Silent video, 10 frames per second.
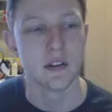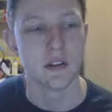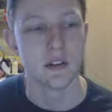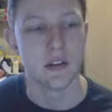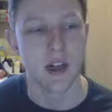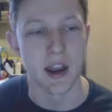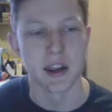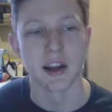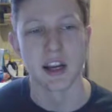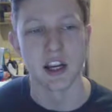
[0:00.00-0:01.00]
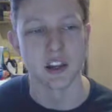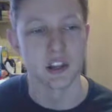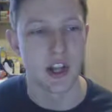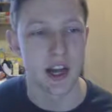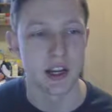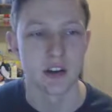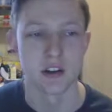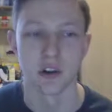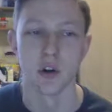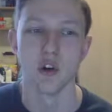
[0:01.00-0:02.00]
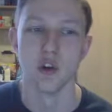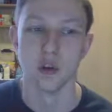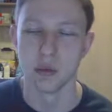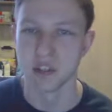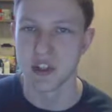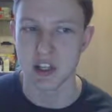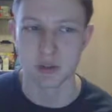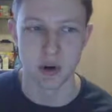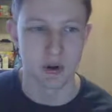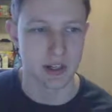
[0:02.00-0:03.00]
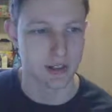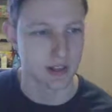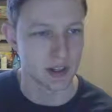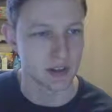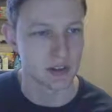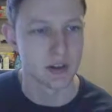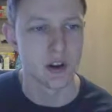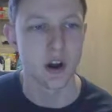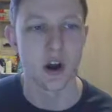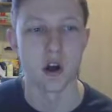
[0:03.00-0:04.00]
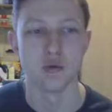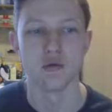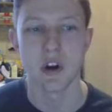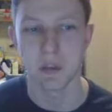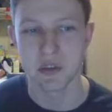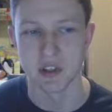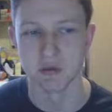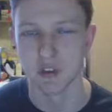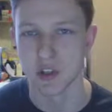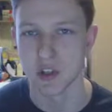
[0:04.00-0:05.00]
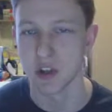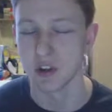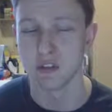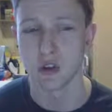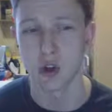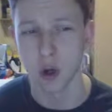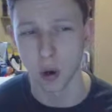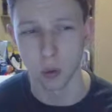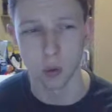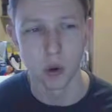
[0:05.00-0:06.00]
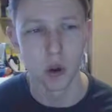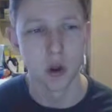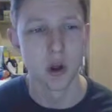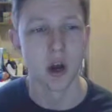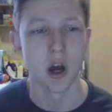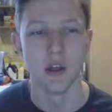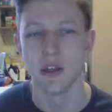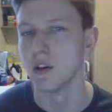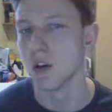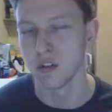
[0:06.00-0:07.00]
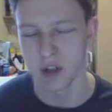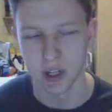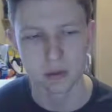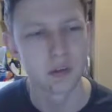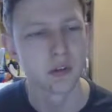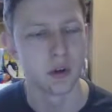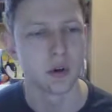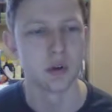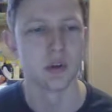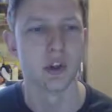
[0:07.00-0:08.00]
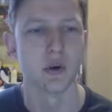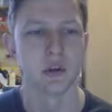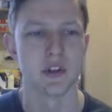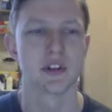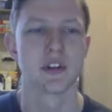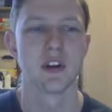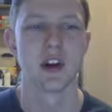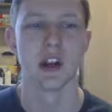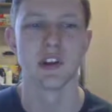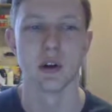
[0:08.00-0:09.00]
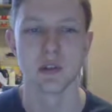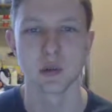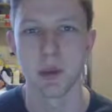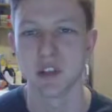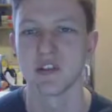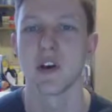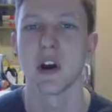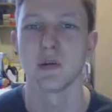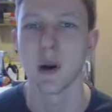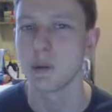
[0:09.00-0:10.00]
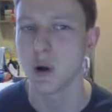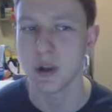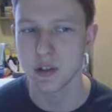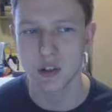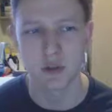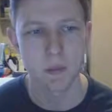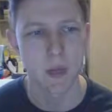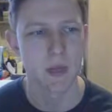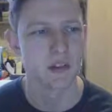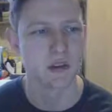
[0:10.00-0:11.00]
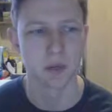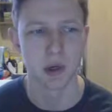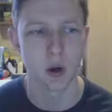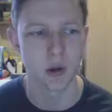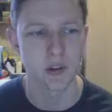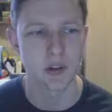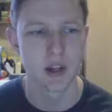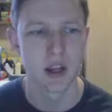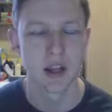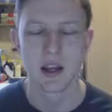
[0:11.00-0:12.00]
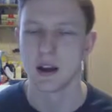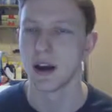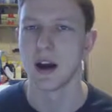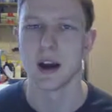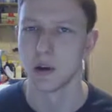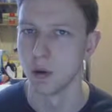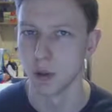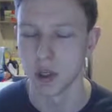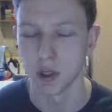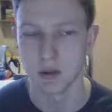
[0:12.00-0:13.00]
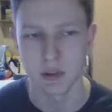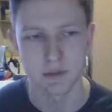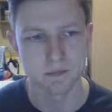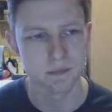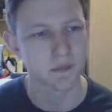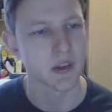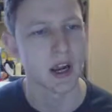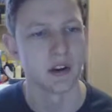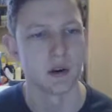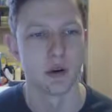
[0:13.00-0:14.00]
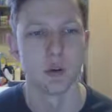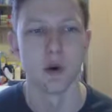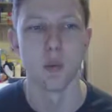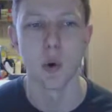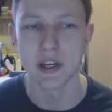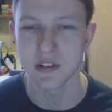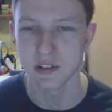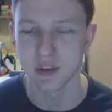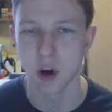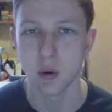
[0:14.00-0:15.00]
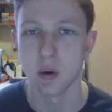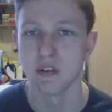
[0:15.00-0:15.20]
Then each day has got number of sets per exercise, a reps in reserve goal, and then nothing else. So you'll notice I don't specify a rep range. This is because I don't know what you're using. I don't know what weights you've got, whether